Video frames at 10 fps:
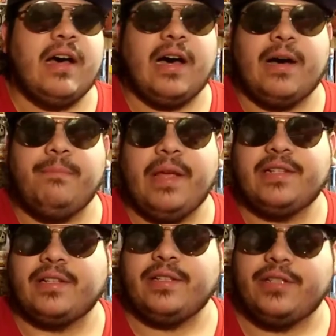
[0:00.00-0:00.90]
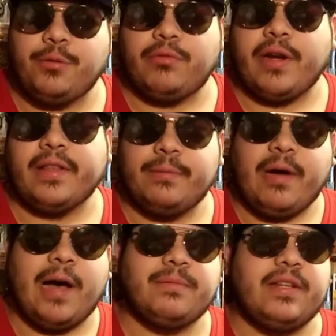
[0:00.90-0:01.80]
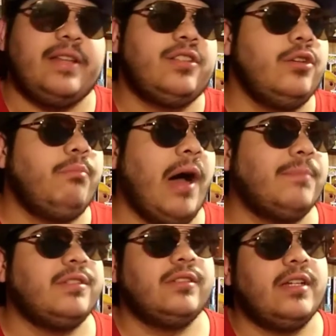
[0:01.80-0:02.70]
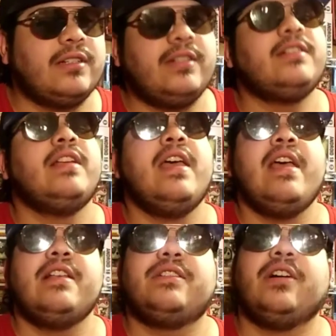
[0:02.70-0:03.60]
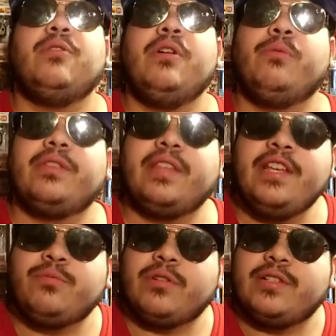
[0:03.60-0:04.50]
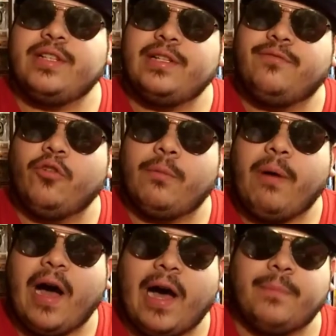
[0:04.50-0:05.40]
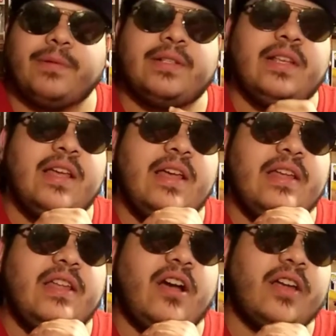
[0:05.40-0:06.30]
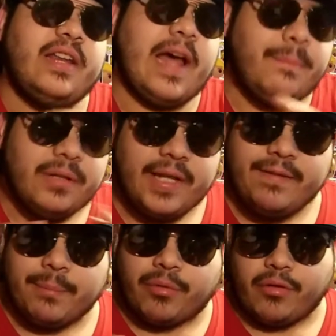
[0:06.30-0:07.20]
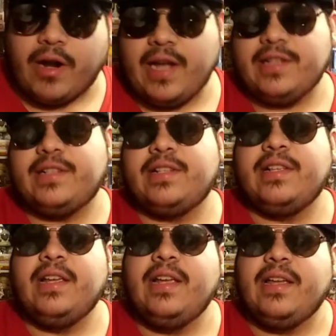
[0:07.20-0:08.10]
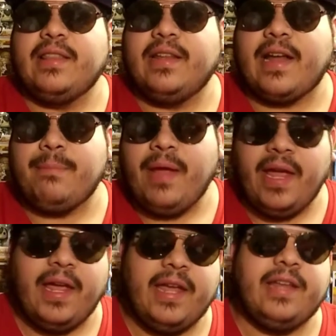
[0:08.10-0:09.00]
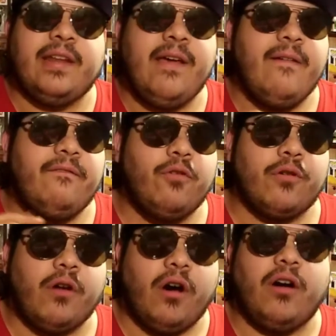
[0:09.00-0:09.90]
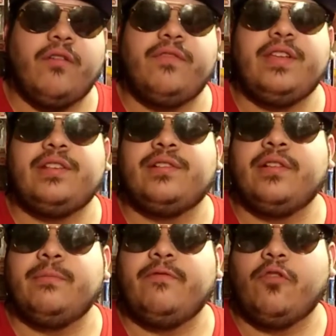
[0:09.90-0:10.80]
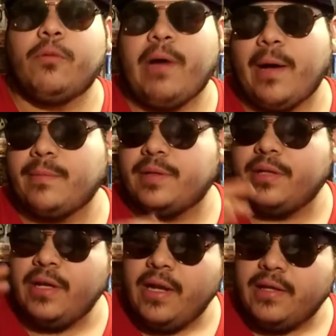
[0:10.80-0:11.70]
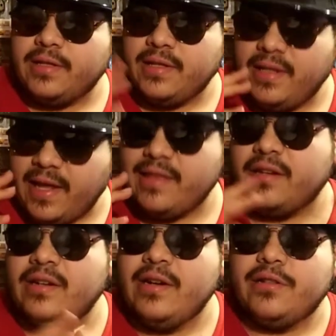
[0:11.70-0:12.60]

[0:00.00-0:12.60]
Uh, basically two regular pops and then two pop deluxes. So with these ones, these four pops, y'all cannot believe the price that I paid for all of these four pops together.